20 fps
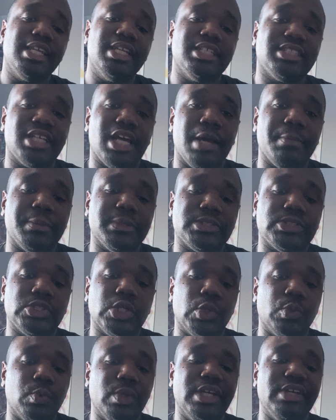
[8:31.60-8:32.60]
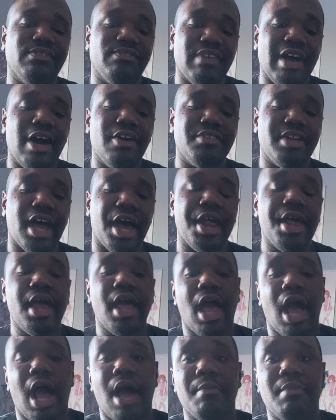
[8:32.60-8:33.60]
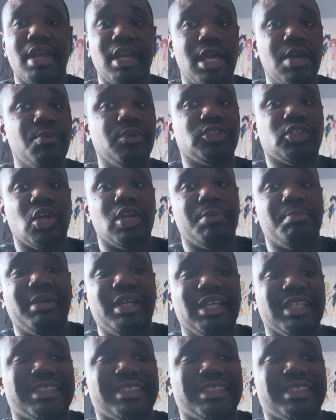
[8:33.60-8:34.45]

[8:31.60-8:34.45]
in this episode, we found out. I mean, he was going to be